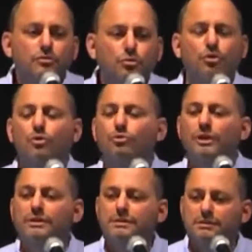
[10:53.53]
2
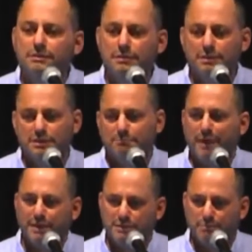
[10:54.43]
units
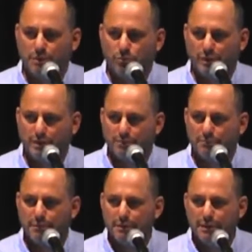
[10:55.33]
space between them.